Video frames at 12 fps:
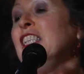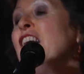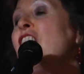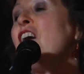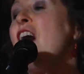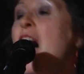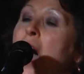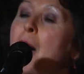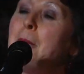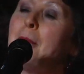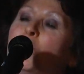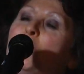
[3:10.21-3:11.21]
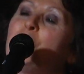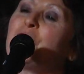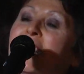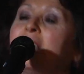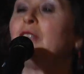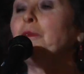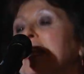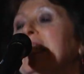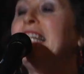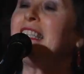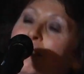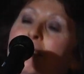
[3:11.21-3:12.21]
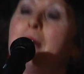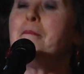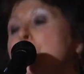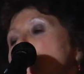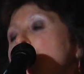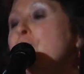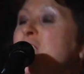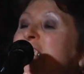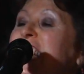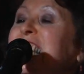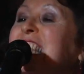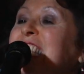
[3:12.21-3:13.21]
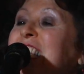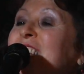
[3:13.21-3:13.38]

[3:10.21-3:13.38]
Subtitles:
Noa, motorcycle riding to the movies.